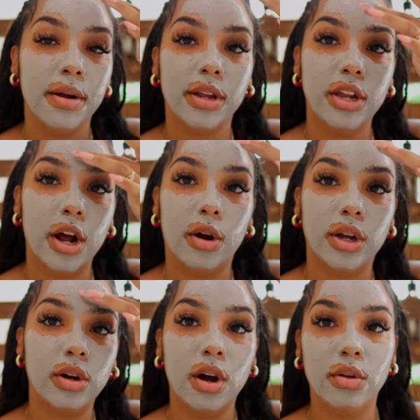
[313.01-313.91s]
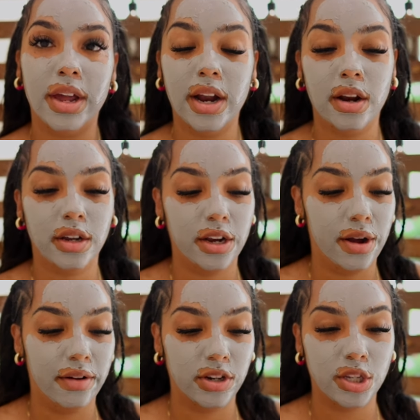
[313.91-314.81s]
You know, he'll go there, you know,
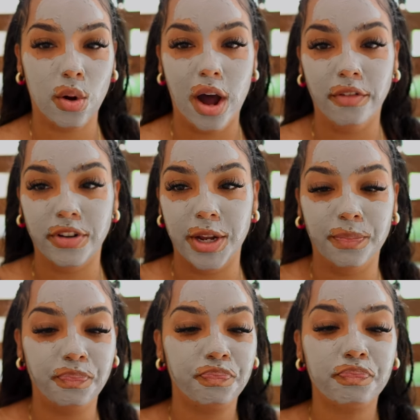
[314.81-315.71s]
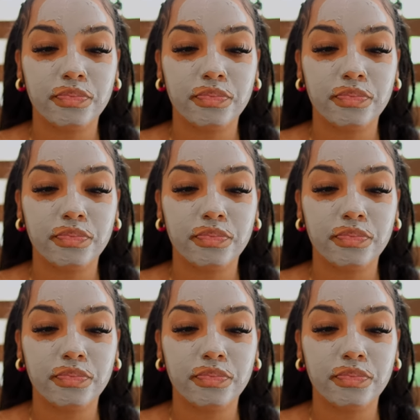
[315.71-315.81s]
every so often.